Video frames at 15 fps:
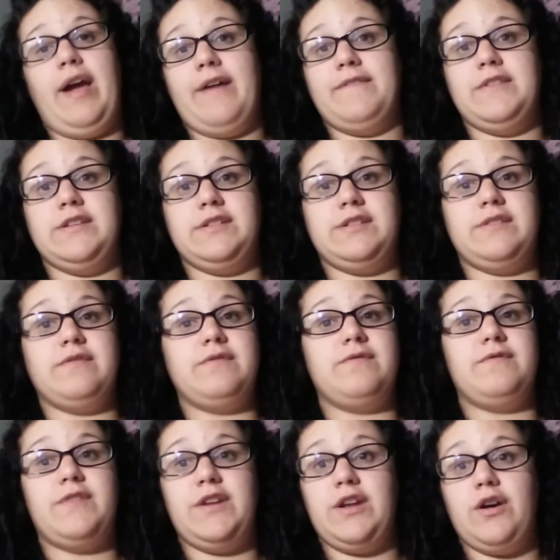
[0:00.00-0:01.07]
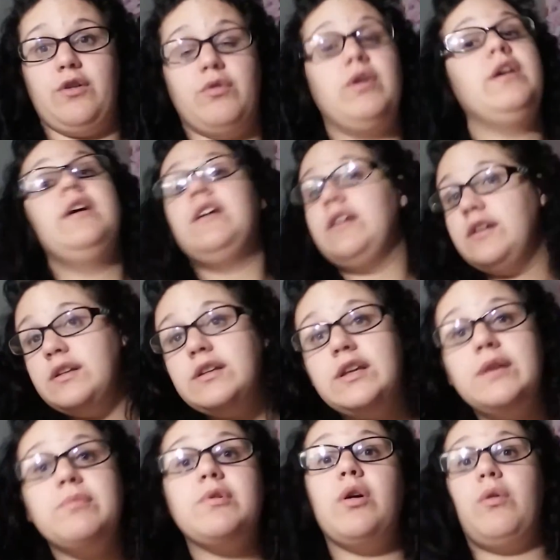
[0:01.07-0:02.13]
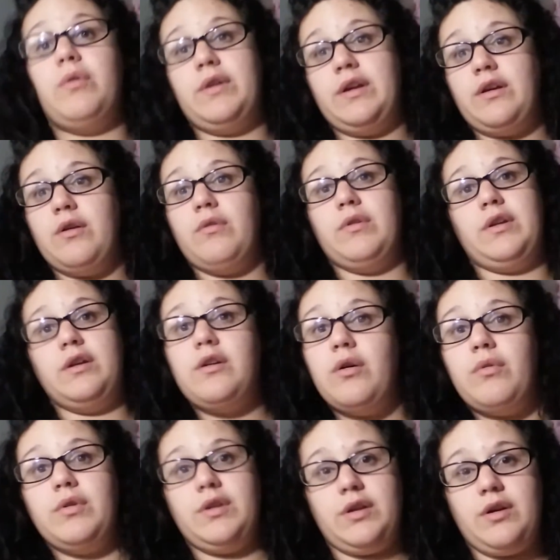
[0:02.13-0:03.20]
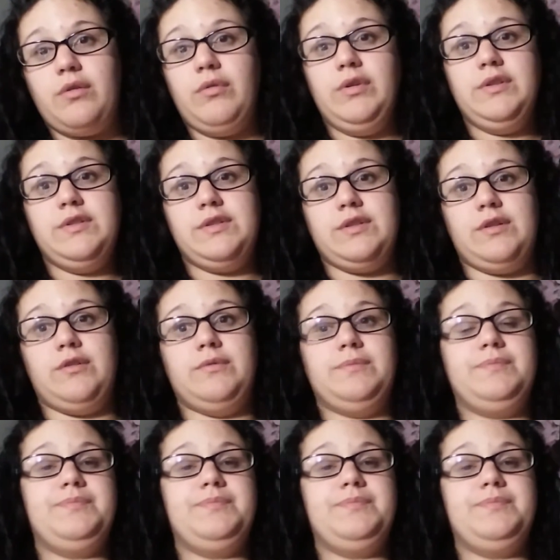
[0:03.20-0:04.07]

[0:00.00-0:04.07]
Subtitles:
have this video keep going and going and going and going. So